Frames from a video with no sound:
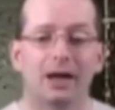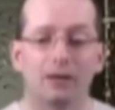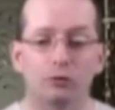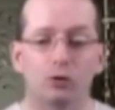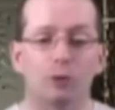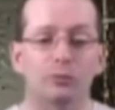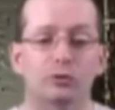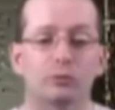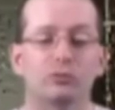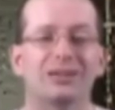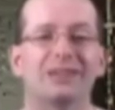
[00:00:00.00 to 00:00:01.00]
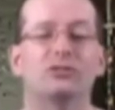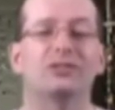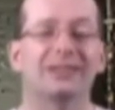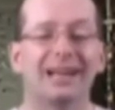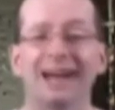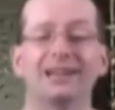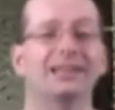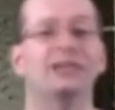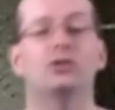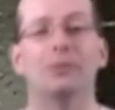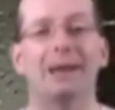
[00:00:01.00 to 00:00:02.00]
of chromosome sets got to
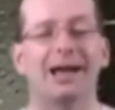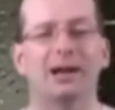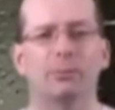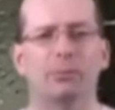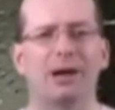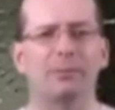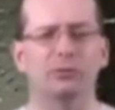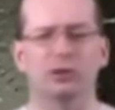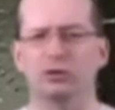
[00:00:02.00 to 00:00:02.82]
lead to meiotic problems,